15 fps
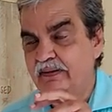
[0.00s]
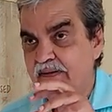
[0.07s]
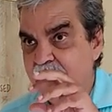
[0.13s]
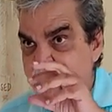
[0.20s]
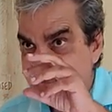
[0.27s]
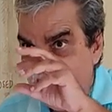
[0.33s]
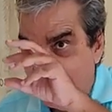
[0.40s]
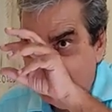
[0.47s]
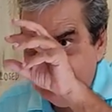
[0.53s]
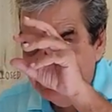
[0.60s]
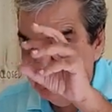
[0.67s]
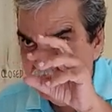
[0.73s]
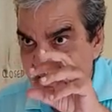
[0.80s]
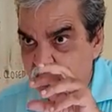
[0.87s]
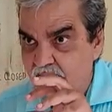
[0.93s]

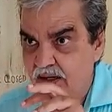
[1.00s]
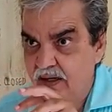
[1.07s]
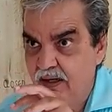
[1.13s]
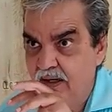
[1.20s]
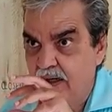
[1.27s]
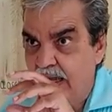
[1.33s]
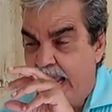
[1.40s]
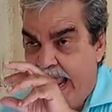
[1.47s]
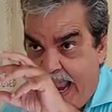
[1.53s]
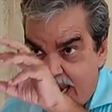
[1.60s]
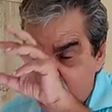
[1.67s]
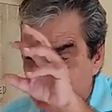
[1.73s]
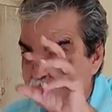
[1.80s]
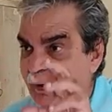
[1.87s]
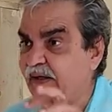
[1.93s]
That
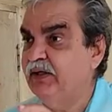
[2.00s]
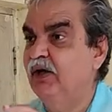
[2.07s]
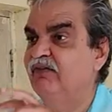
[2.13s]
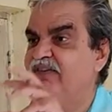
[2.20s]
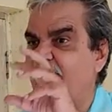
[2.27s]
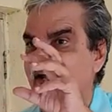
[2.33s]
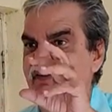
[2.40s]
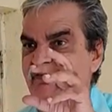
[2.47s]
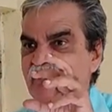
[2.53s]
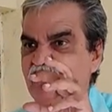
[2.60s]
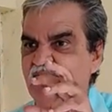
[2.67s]
aspect of life